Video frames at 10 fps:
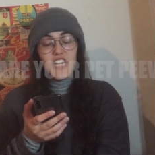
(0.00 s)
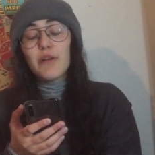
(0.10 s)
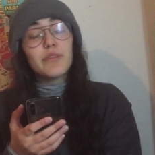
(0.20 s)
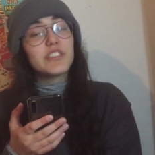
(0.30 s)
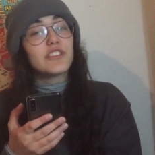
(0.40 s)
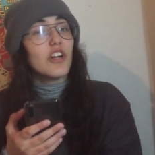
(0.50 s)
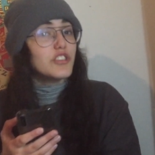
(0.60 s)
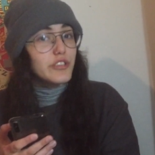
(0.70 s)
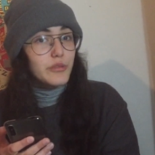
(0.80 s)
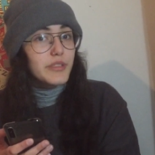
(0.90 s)
I was
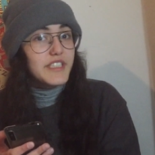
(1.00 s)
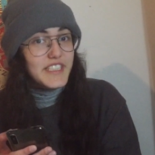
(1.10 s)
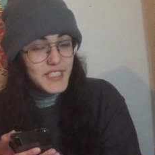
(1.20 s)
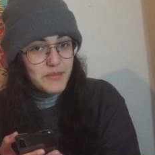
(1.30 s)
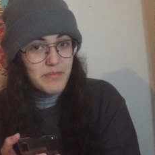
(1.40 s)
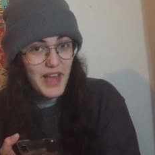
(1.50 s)
not sure what this